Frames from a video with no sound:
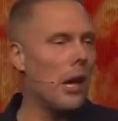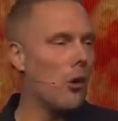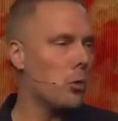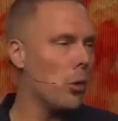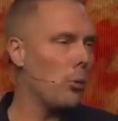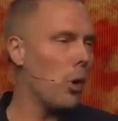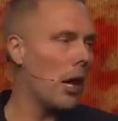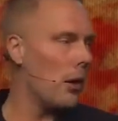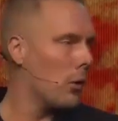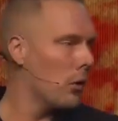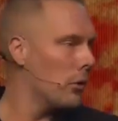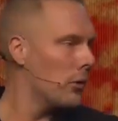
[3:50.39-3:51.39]
a house where
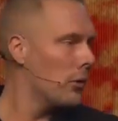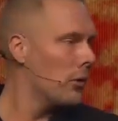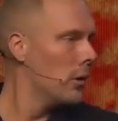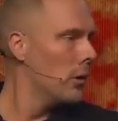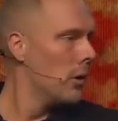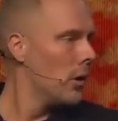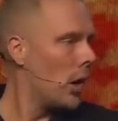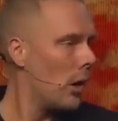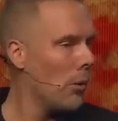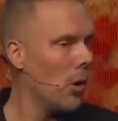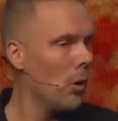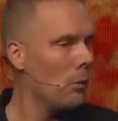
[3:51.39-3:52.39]
prodigals
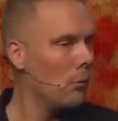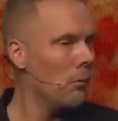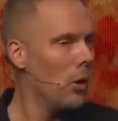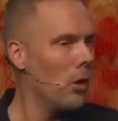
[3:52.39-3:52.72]
come home,